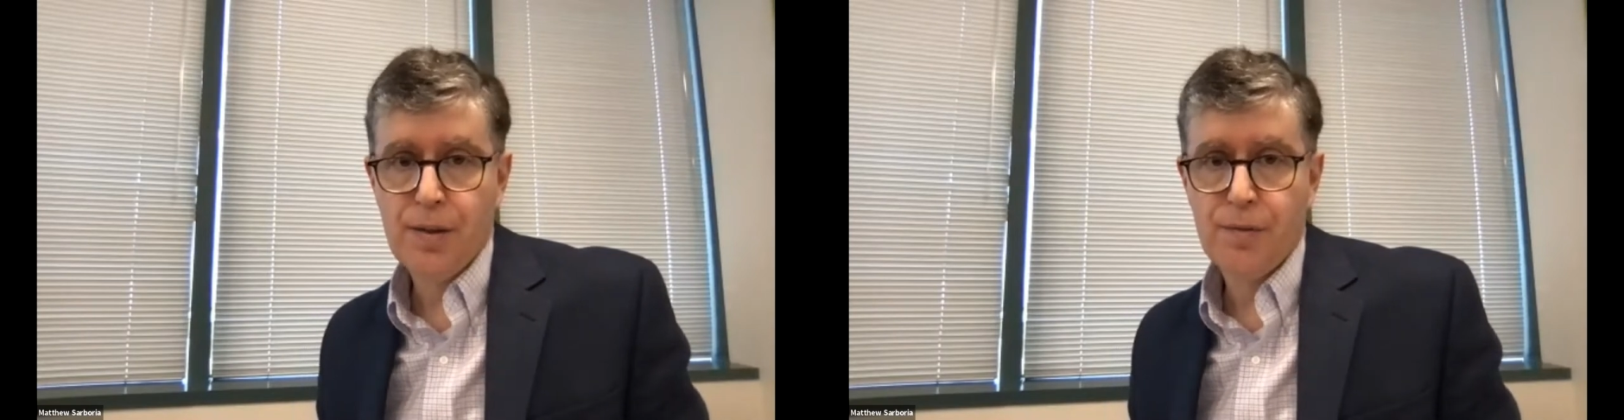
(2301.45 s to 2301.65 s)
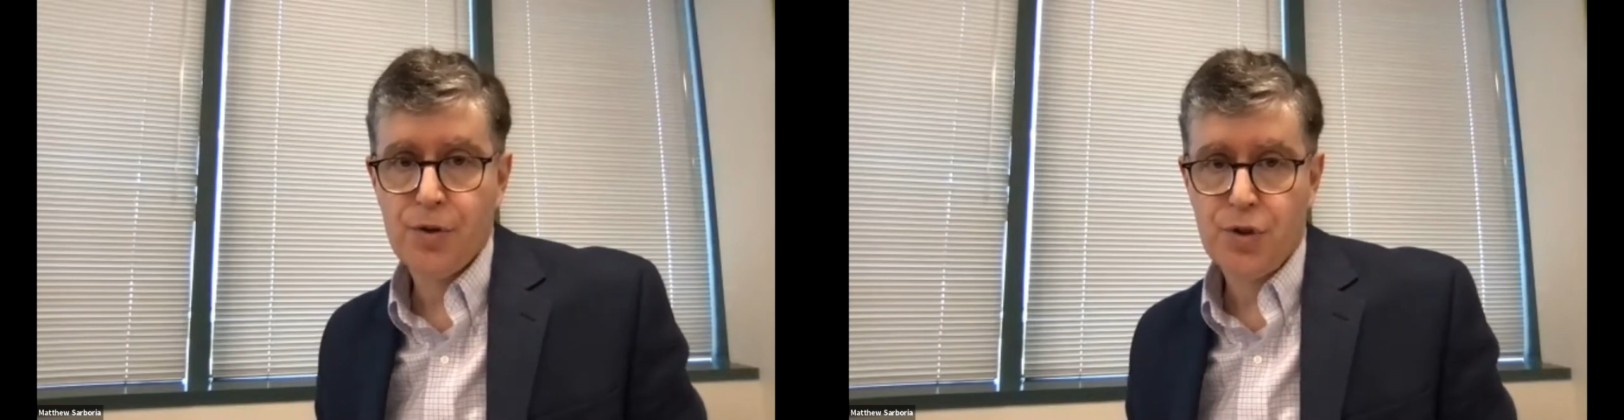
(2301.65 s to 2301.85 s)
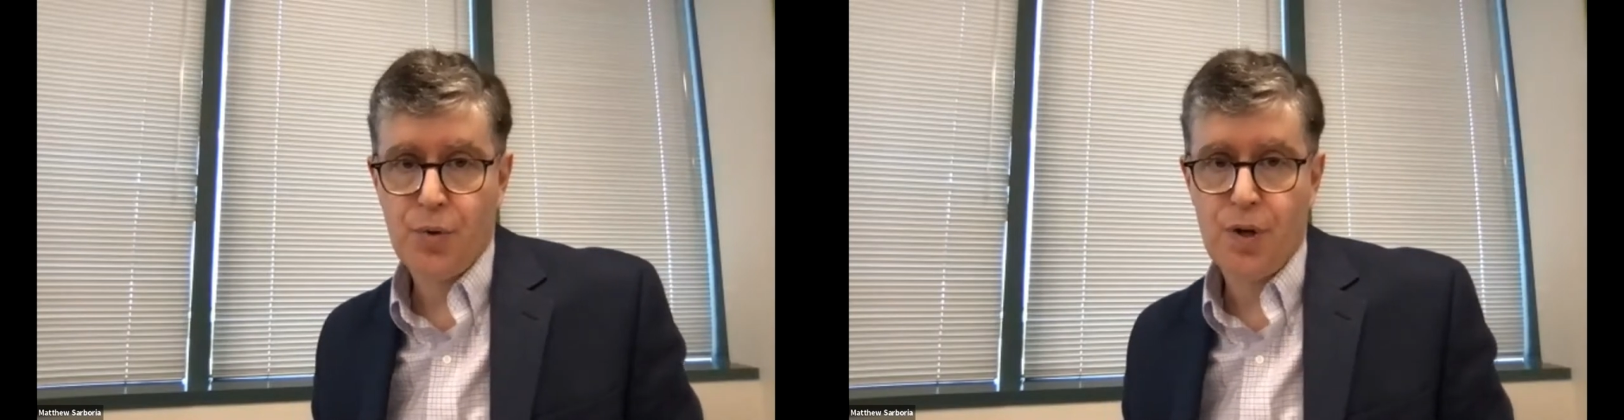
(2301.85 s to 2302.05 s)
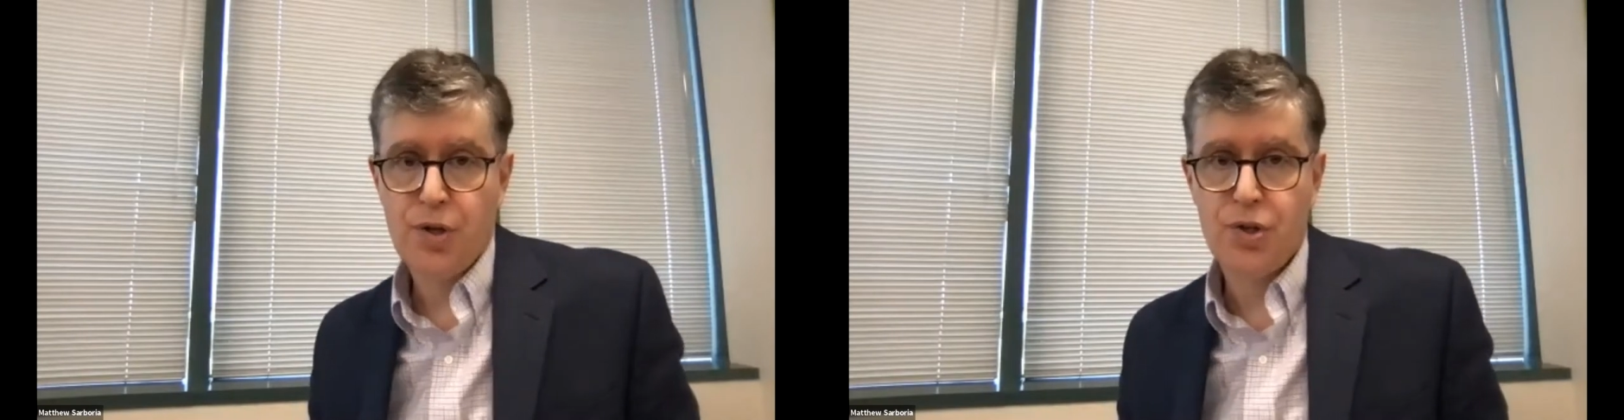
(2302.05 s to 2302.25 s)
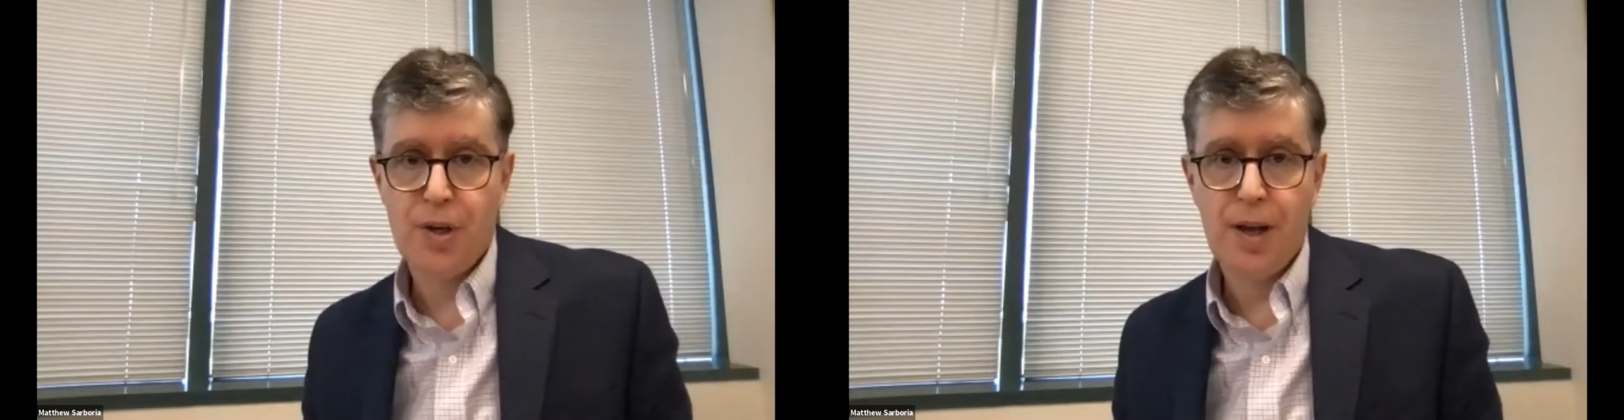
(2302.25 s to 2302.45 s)
the first
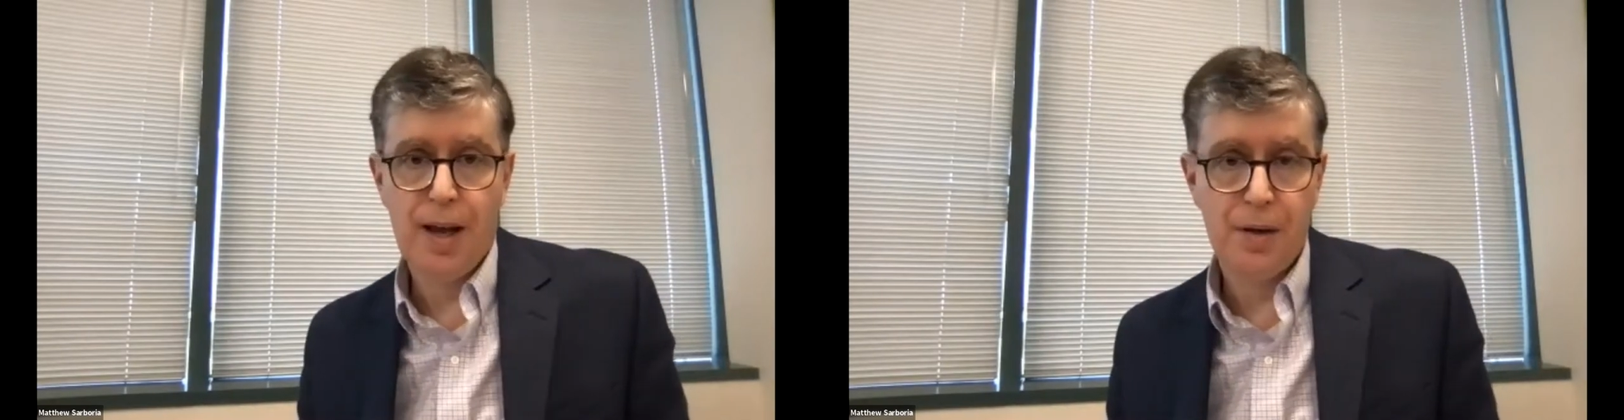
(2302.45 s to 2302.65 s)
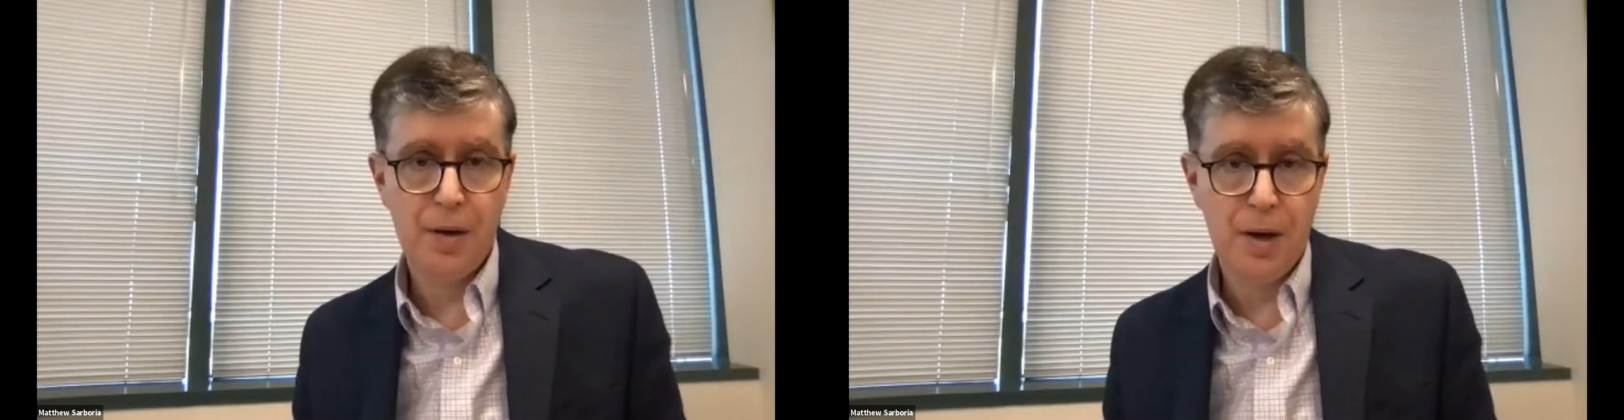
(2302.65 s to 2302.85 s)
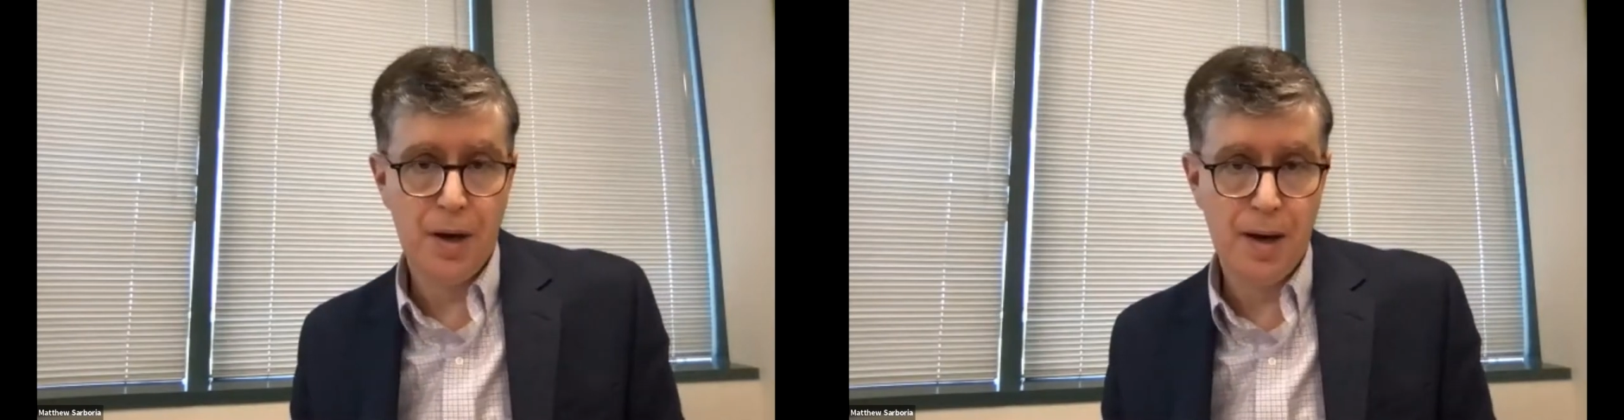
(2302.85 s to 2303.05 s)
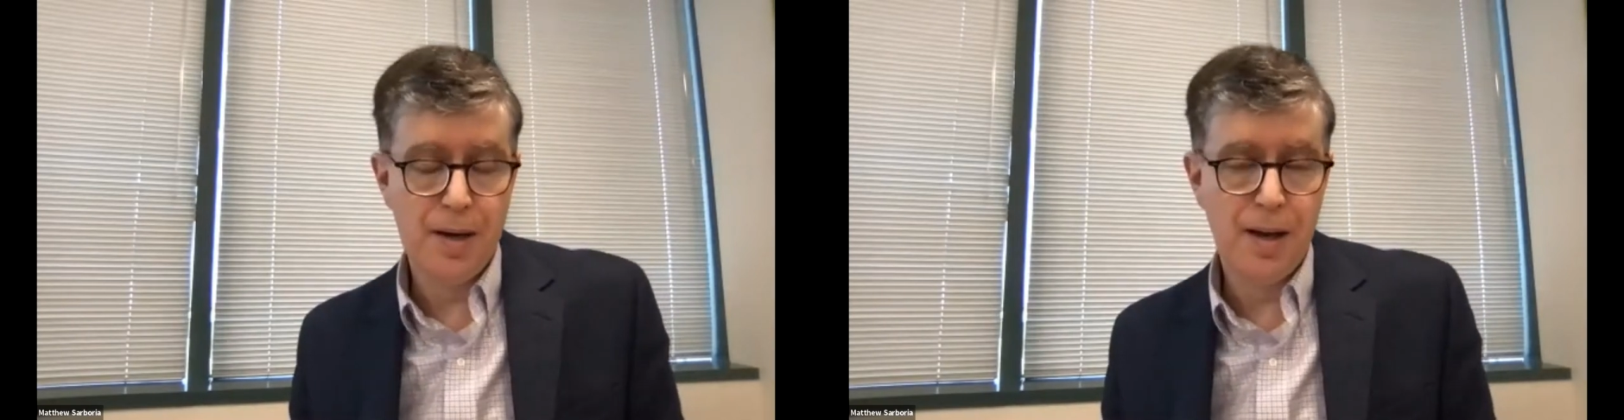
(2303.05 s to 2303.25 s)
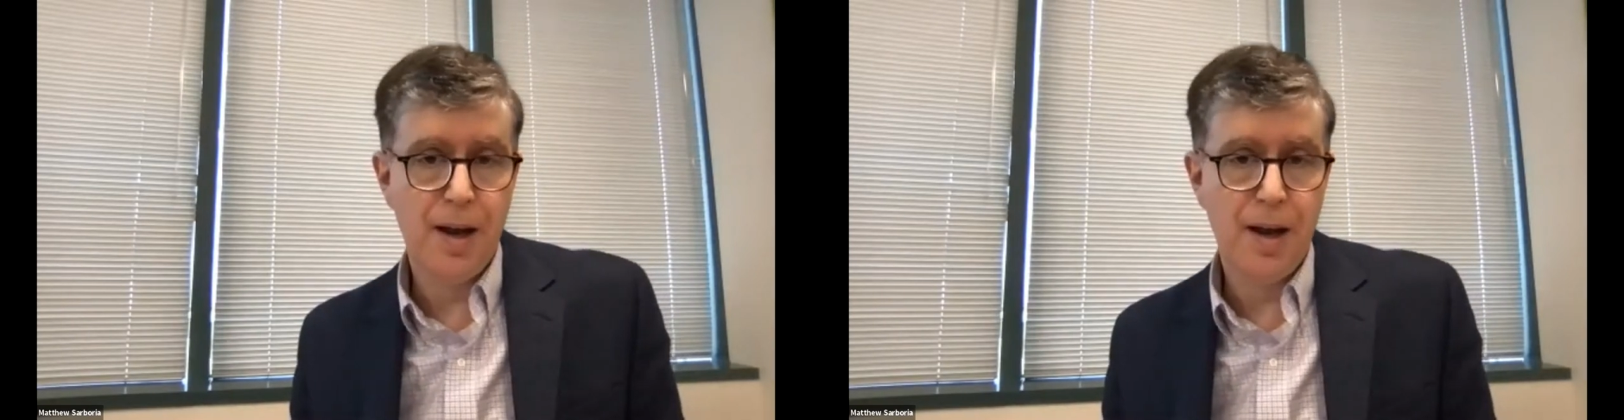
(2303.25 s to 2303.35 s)
question head on